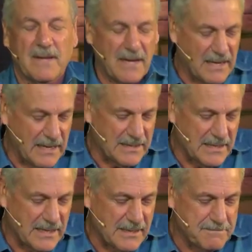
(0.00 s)

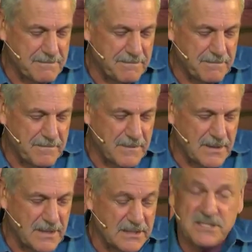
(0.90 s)
in, um,
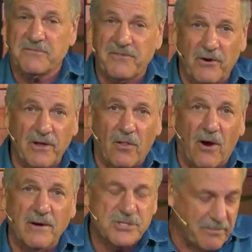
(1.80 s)
in some very
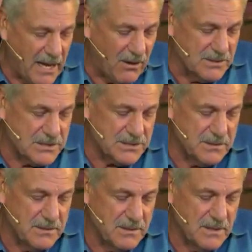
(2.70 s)
large amounts.
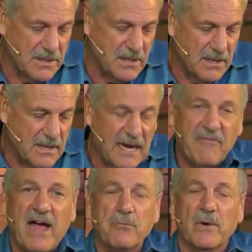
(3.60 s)

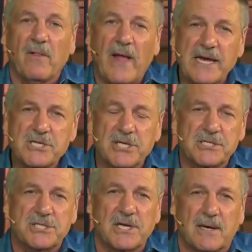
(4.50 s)
I've had
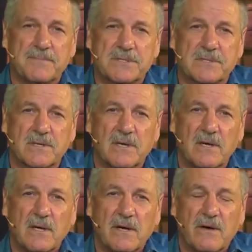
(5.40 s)
relationships
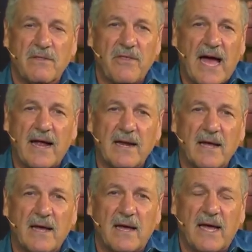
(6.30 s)
that
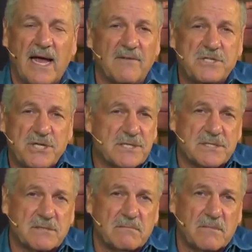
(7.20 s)
uh, have
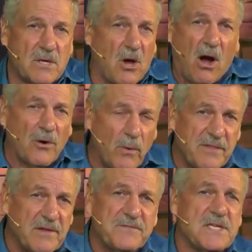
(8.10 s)
just gone
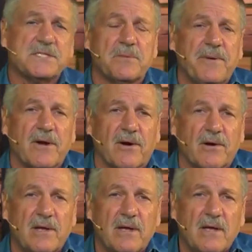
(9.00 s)
away, they've
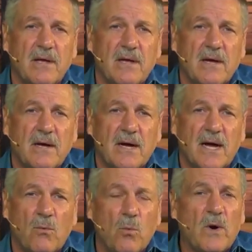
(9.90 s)
disappeared.
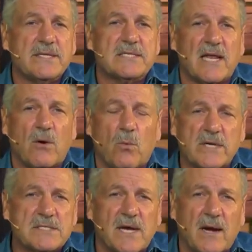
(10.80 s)
Uh, ones that at
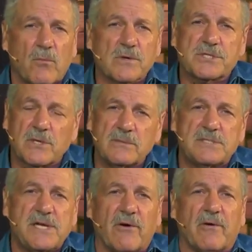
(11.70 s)
one time were so
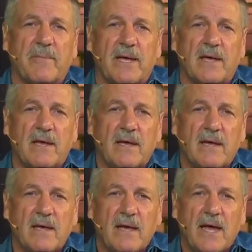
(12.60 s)
dear to me,
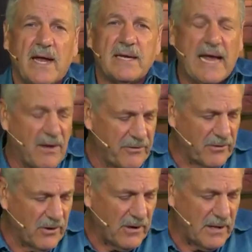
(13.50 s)
and now
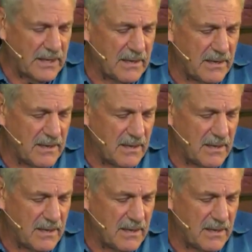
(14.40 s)
they're gone.